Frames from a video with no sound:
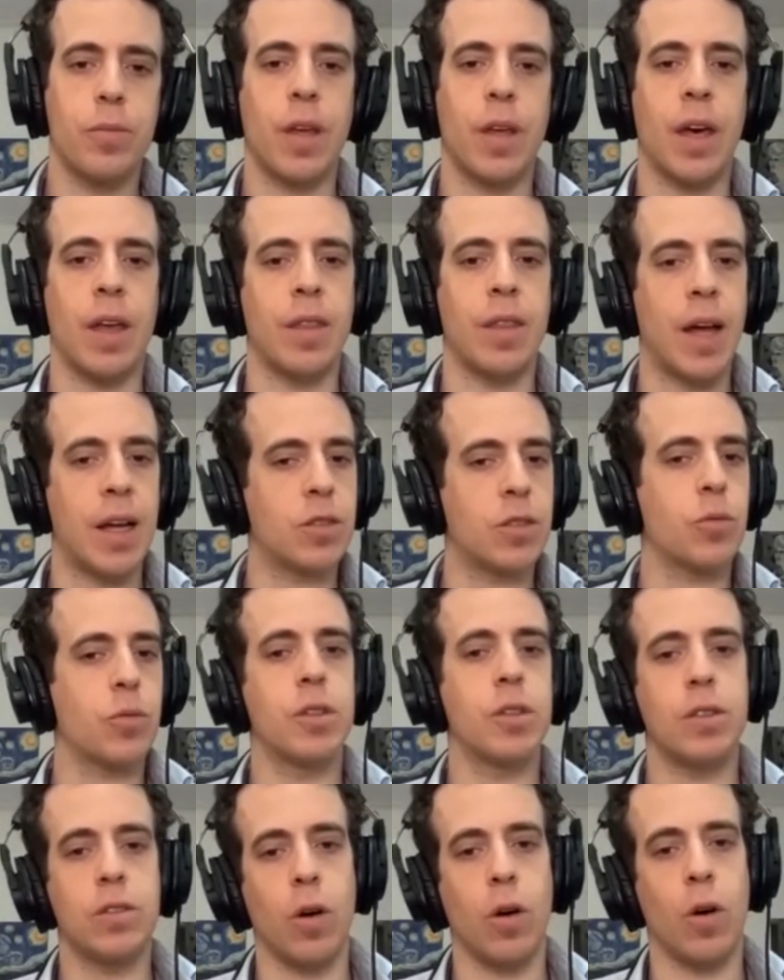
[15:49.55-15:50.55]
And that's
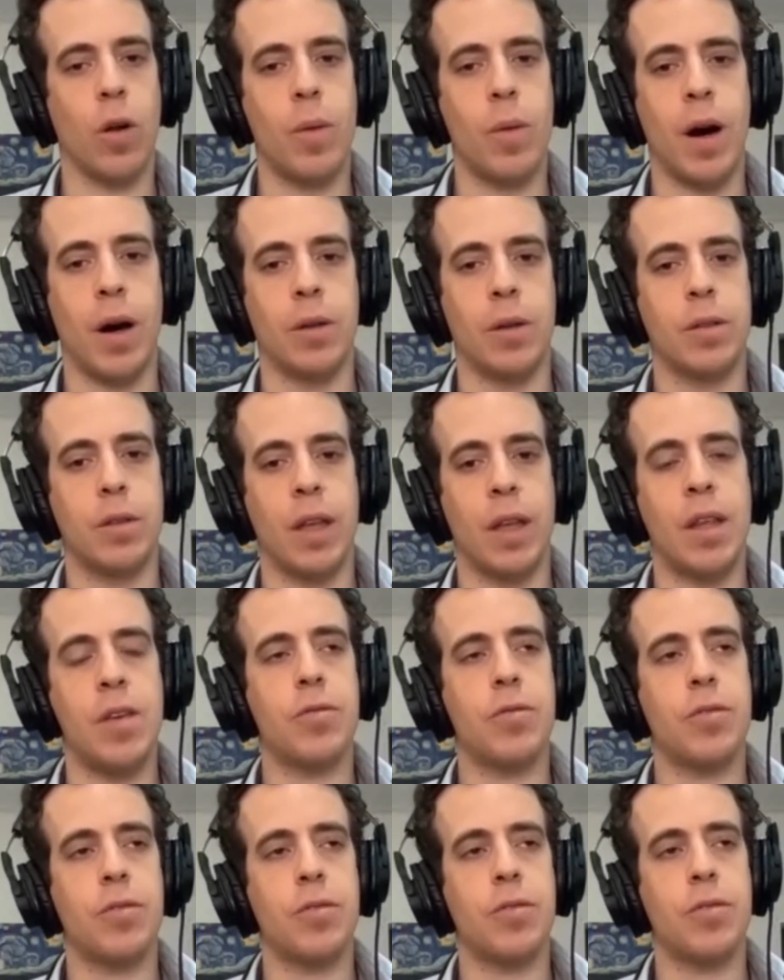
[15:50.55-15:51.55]
what it's all about. And
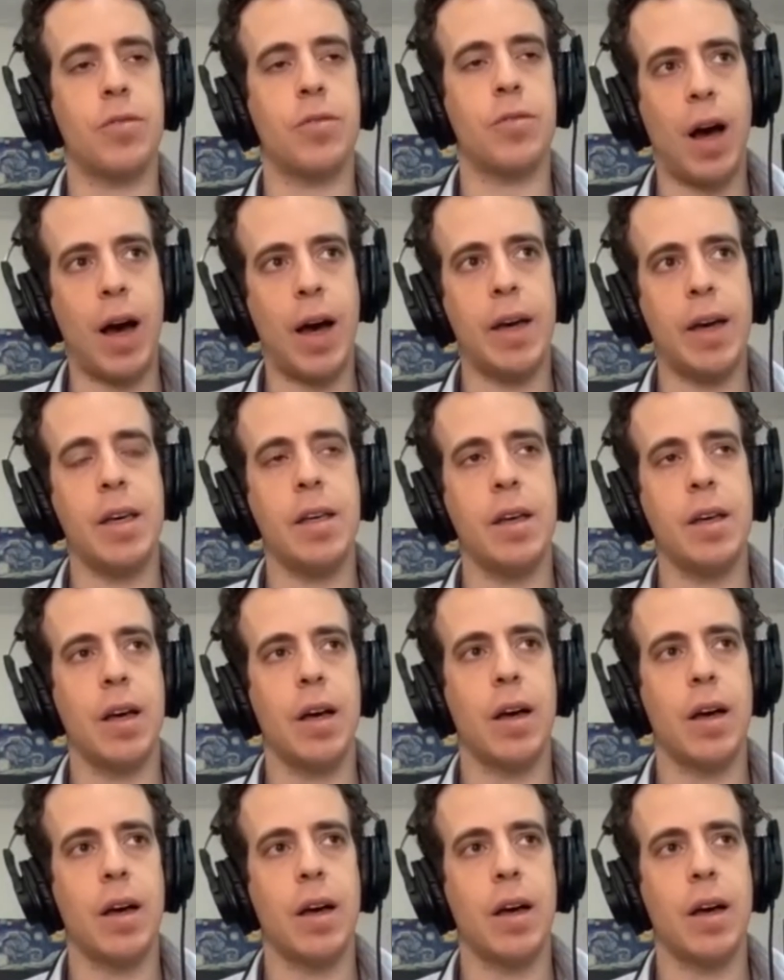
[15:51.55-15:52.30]
if I